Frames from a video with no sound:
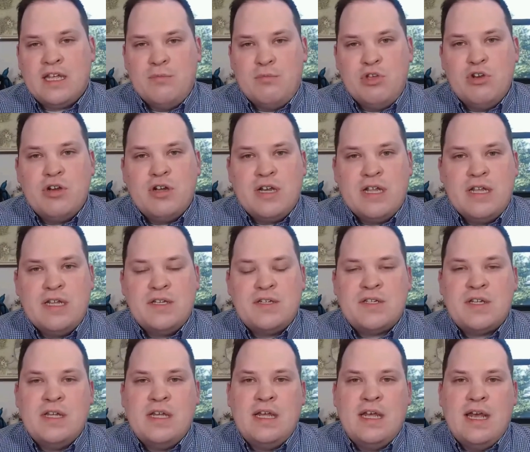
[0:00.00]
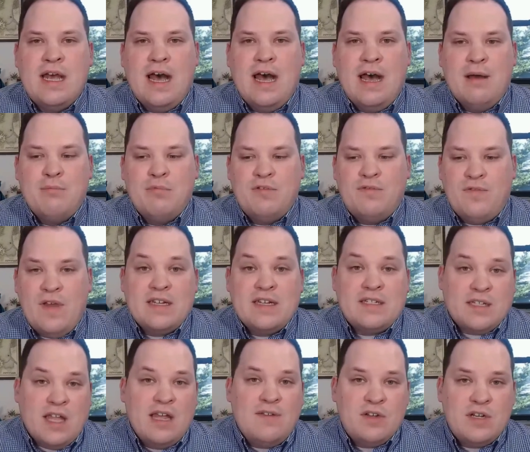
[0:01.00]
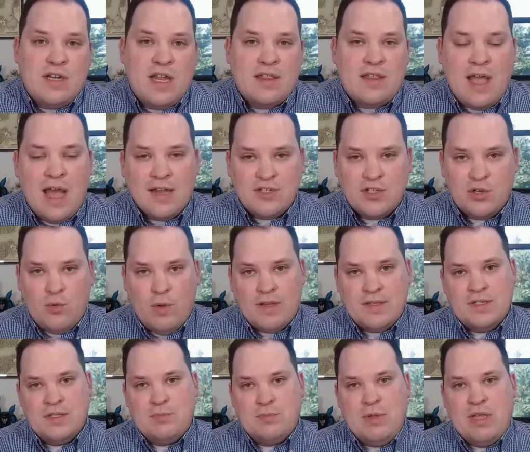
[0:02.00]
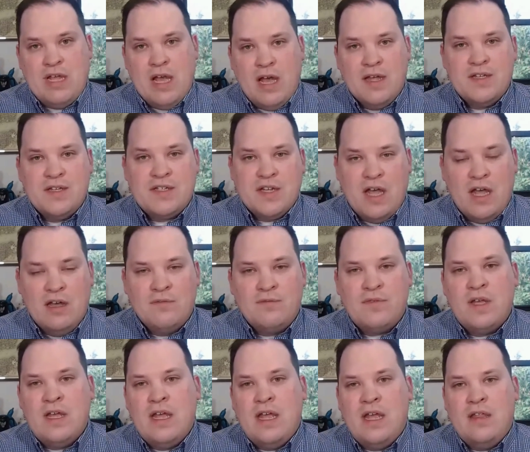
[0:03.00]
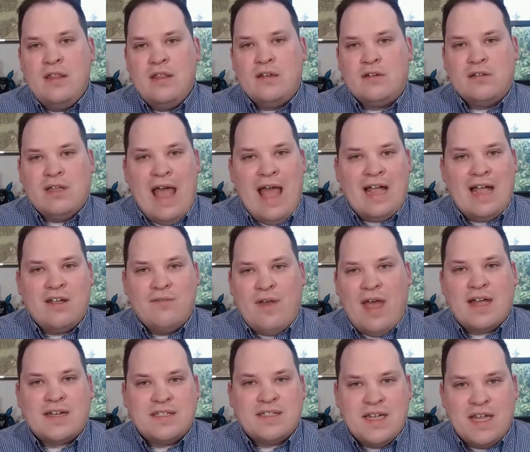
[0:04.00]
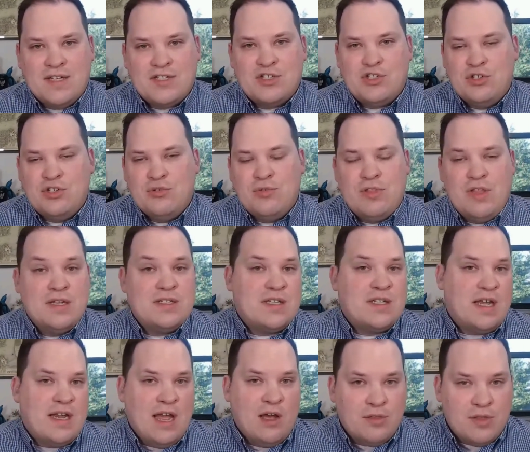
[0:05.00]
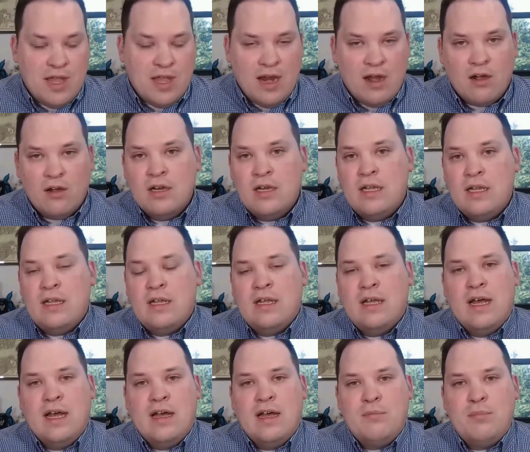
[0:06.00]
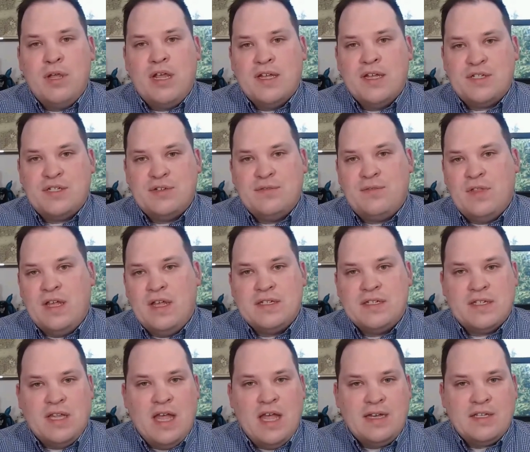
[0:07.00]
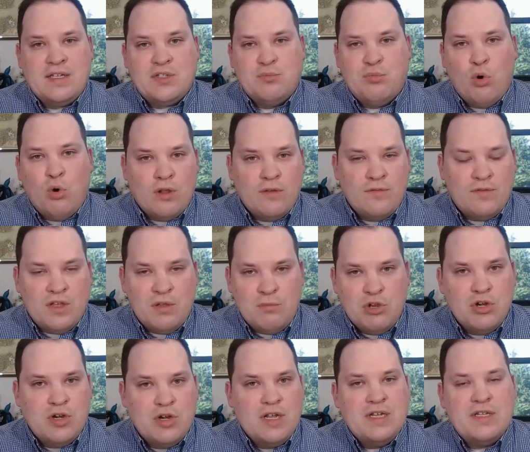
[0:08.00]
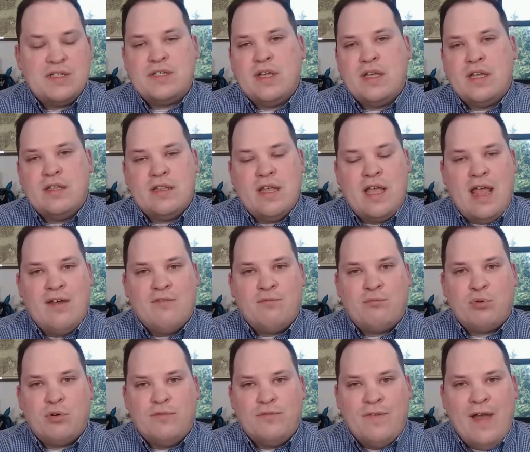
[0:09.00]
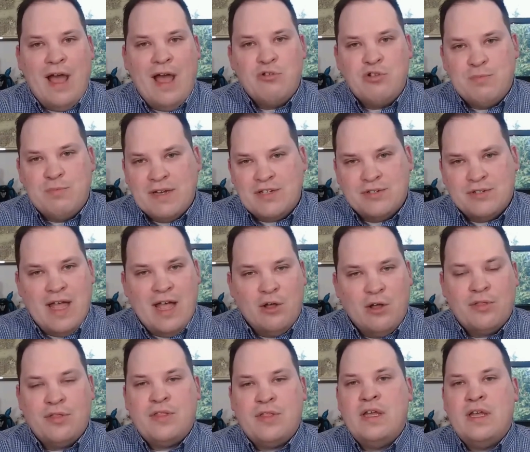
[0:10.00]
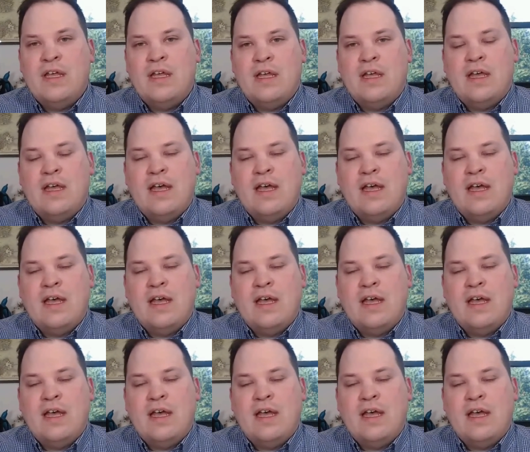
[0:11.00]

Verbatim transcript: communities, um, face life and death consequences because of their lack of access to things like healthcare, uh, because of things like supportive communities. They, they have profound mental health